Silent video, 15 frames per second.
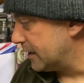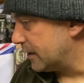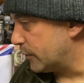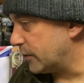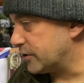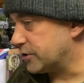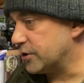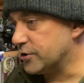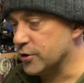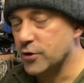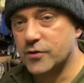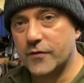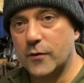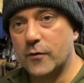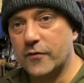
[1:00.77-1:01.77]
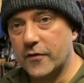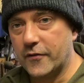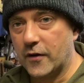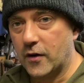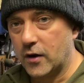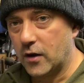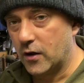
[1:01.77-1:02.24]
which is useful for
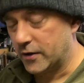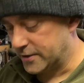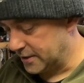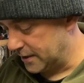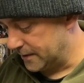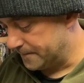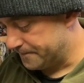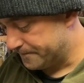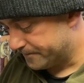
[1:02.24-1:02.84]
firelighting,